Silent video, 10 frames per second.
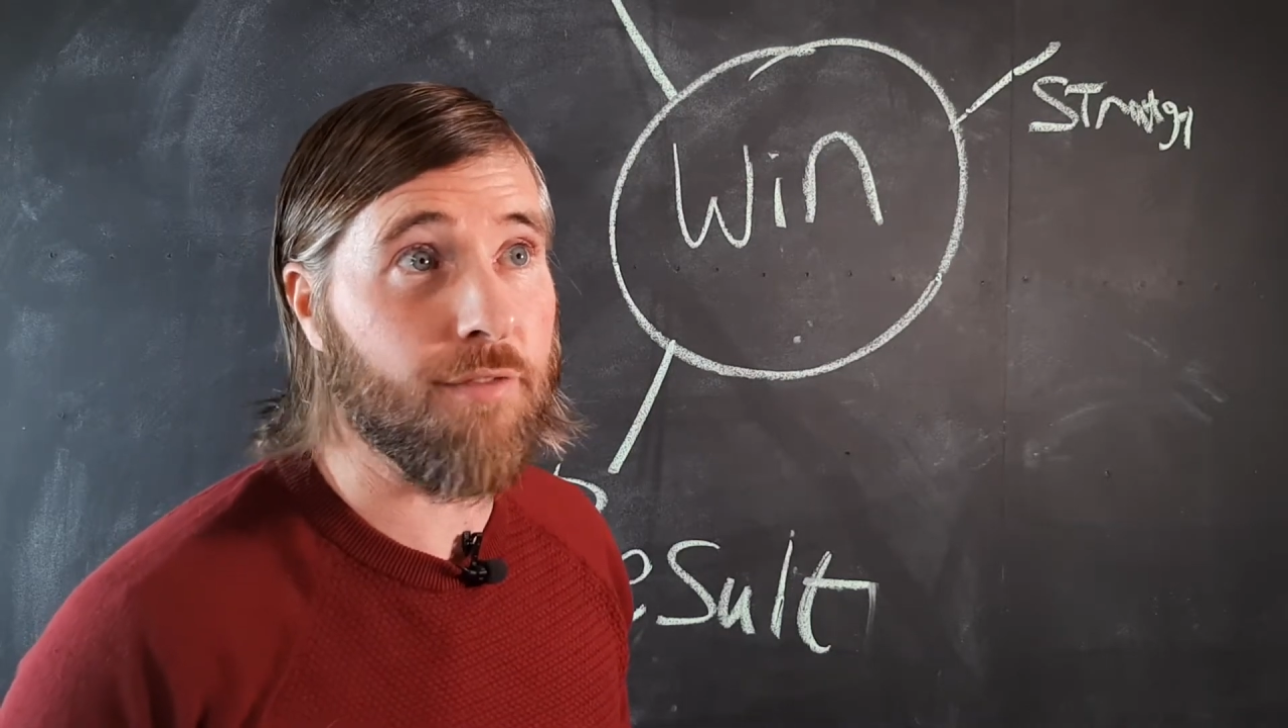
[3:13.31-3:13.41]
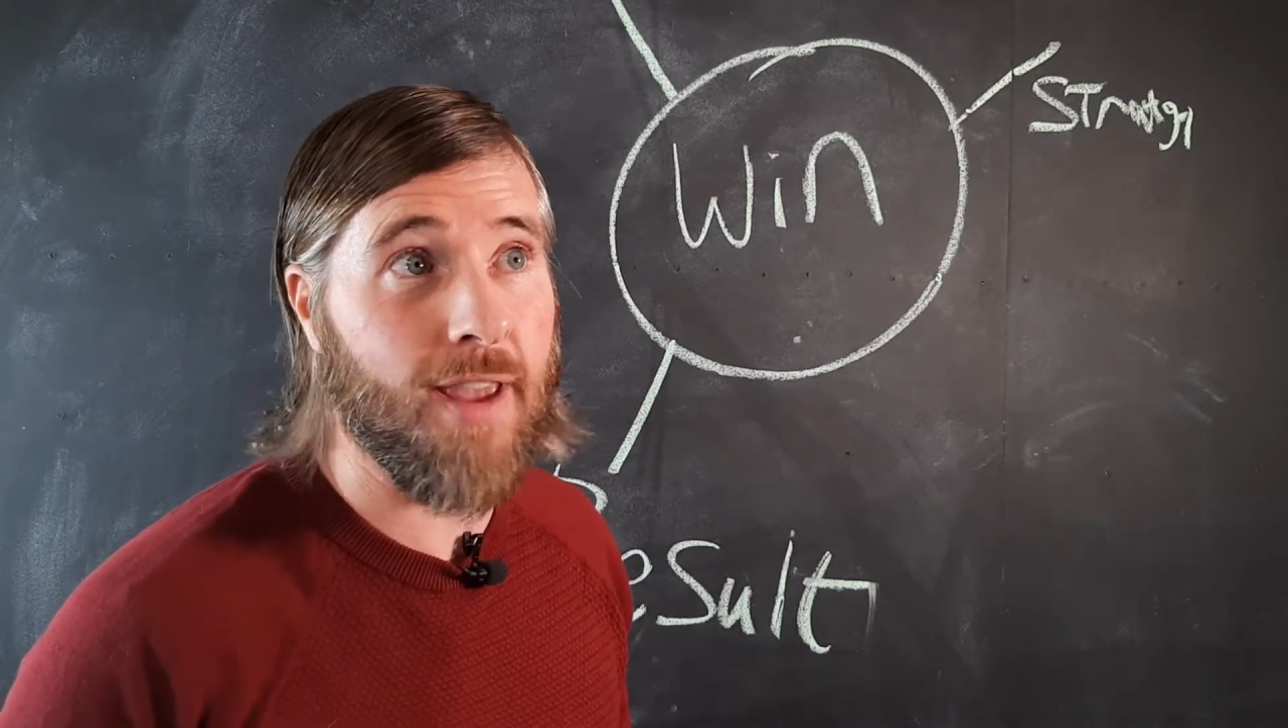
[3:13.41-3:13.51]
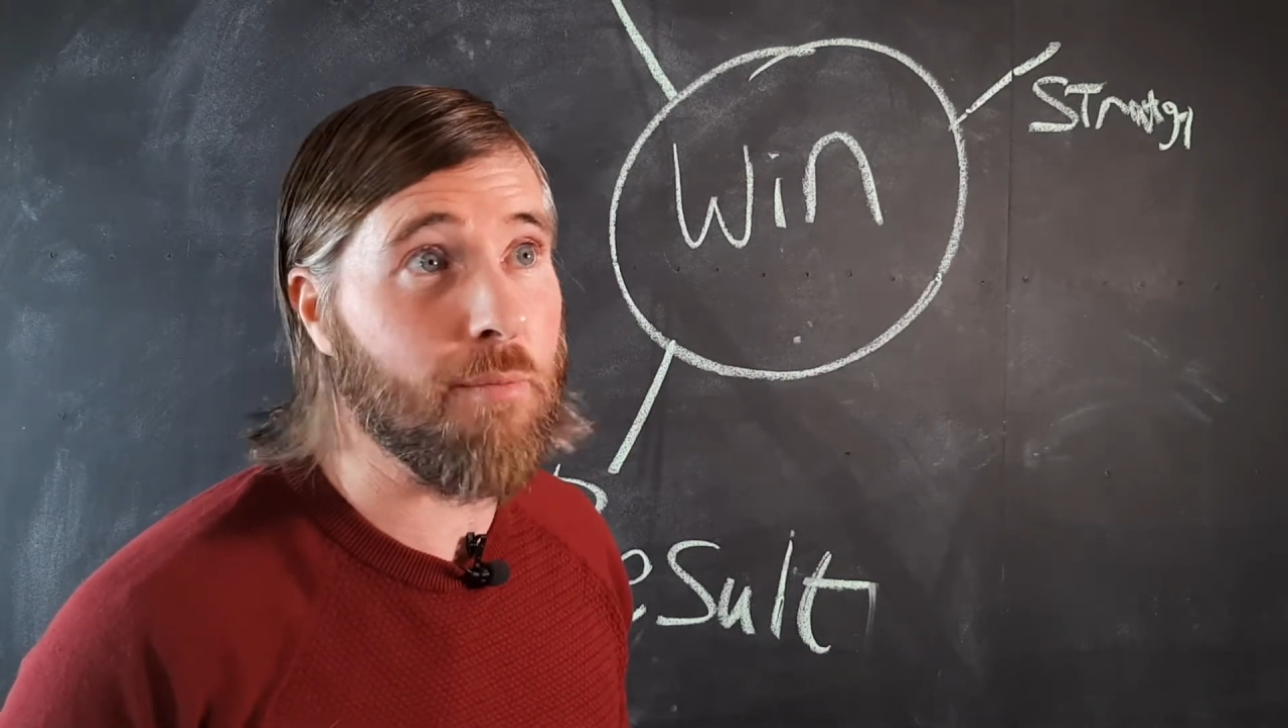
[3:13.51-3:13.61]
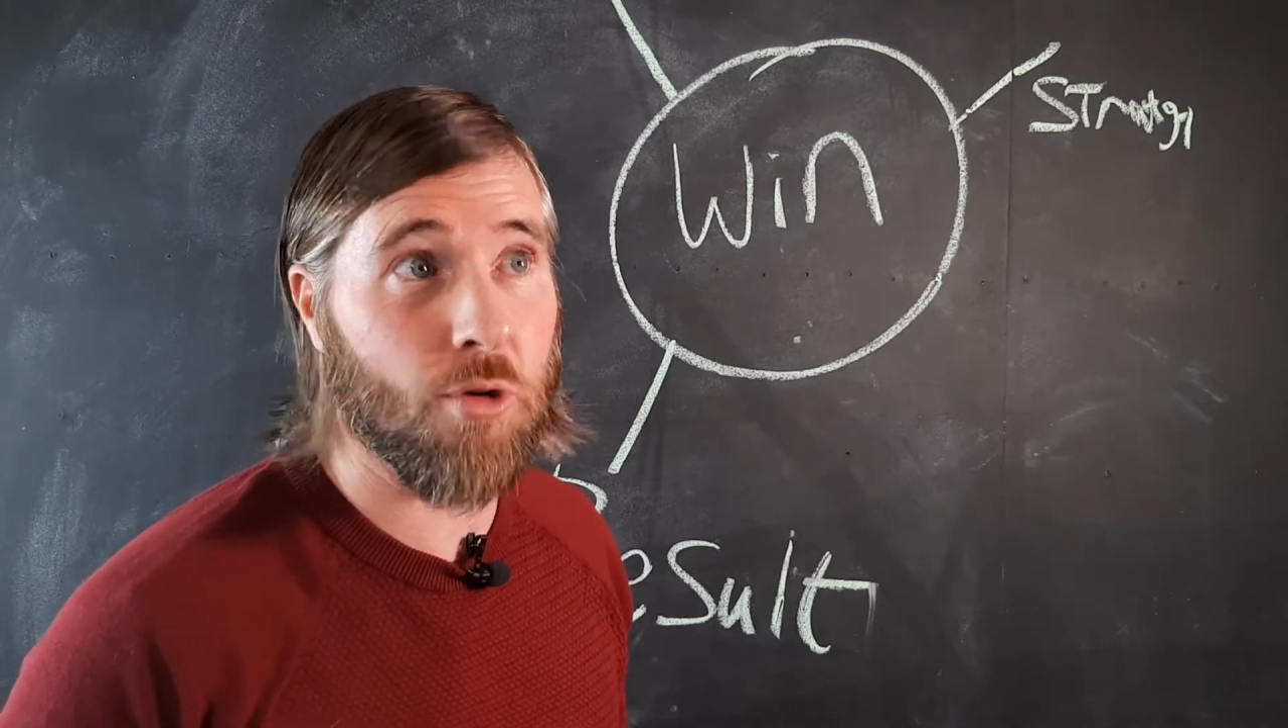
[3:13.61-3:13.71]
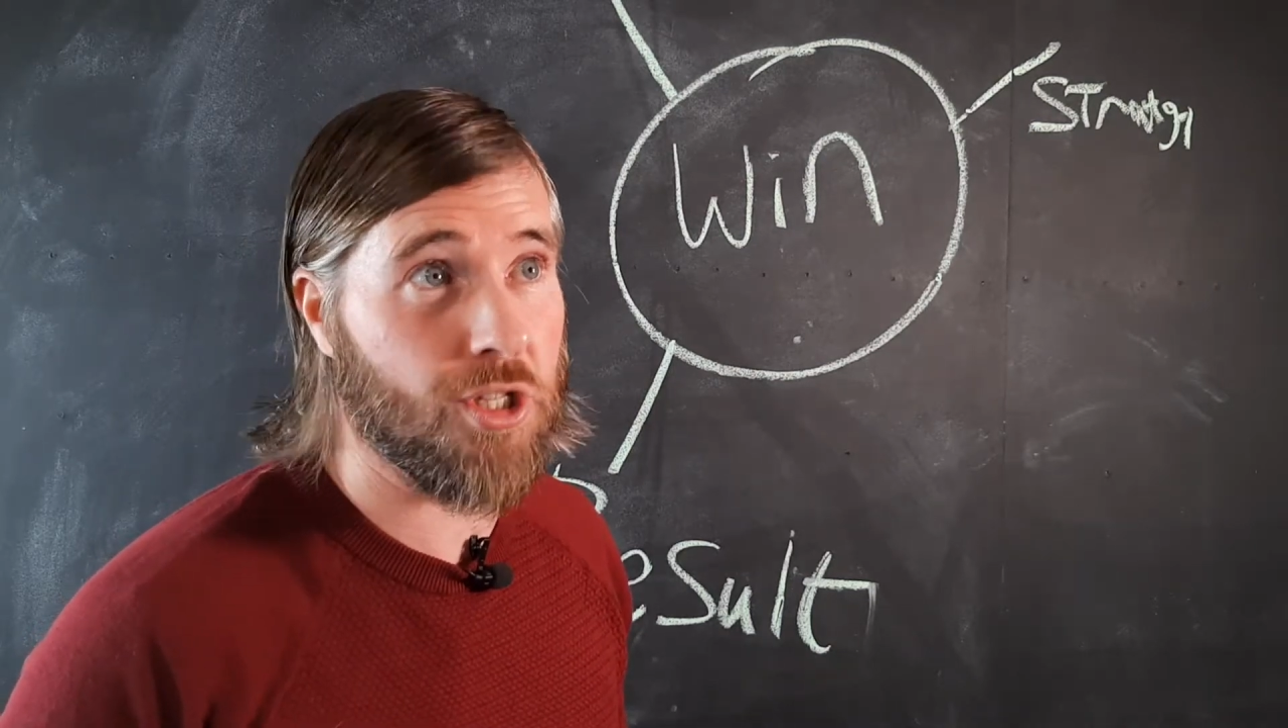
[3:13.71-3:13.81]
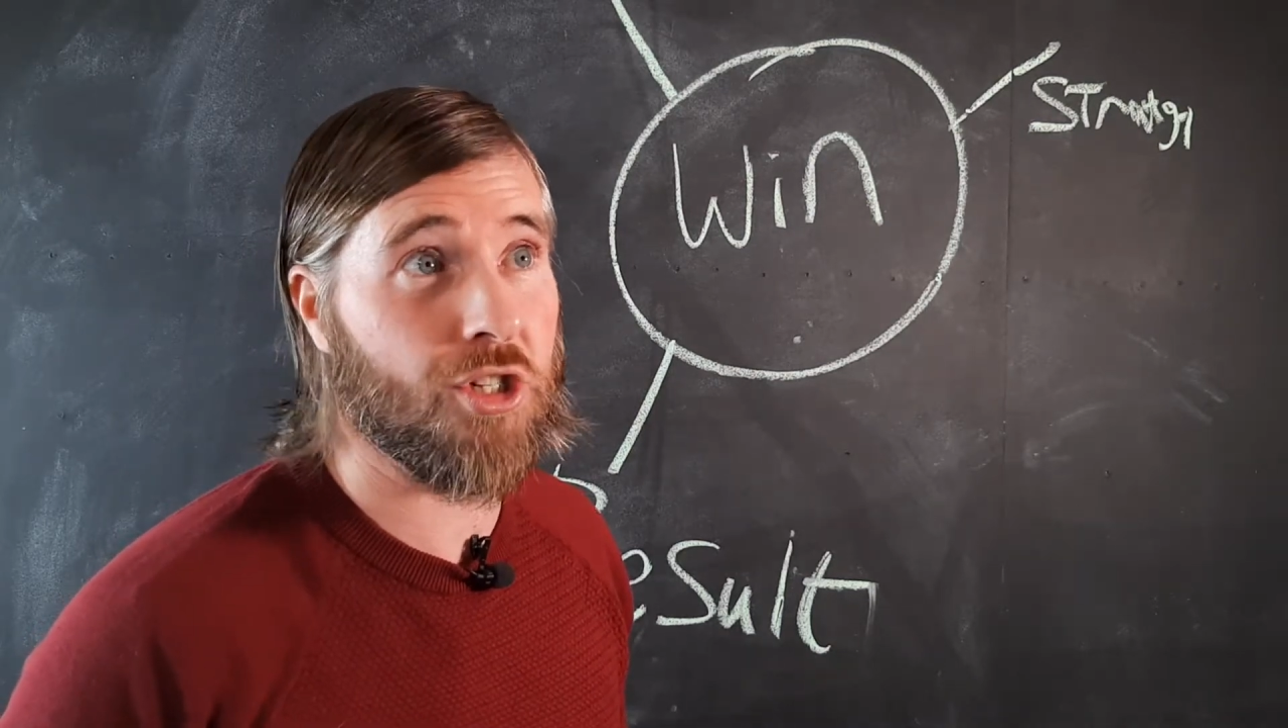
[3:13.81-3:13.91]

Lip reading: find most of the